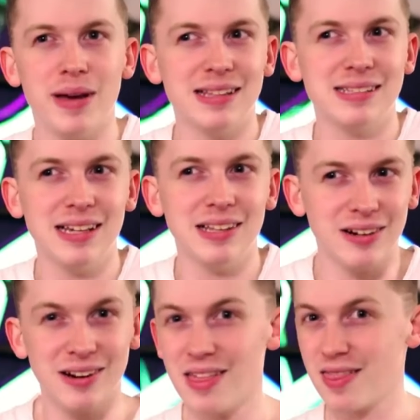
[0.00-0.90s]
a bad
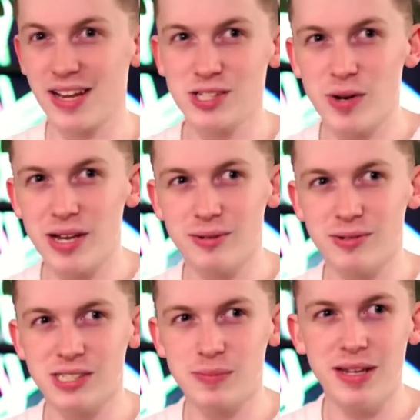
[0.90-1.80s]
seller, that's why they
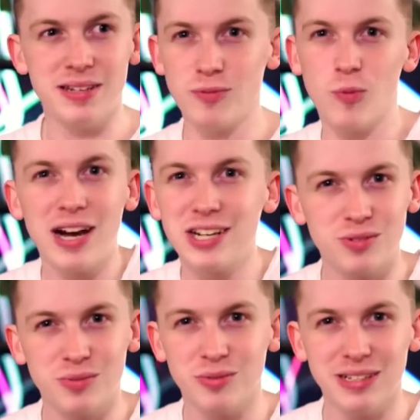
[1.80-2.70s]
were suspended, why
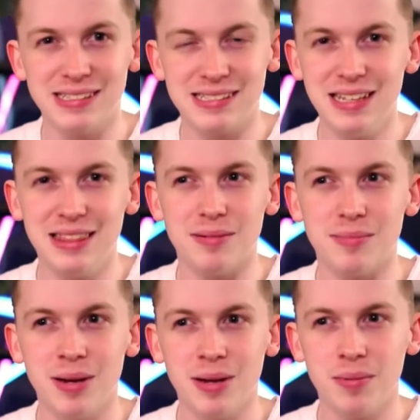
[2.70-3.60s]
should we reinstate
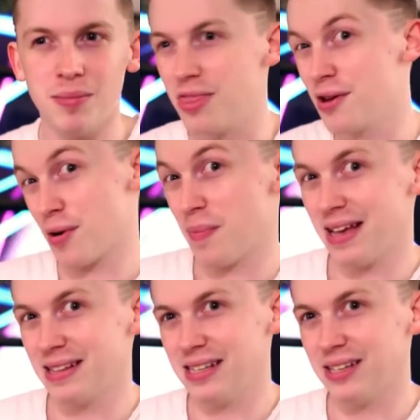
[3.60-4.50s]
them? They're a
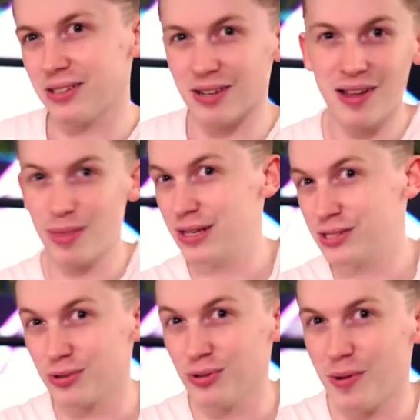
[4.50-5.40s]
bad seller,
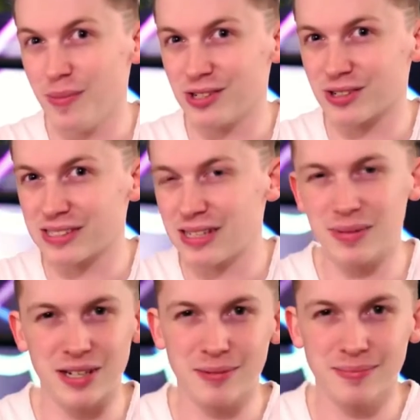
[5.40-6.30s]
they screwed their metrics up,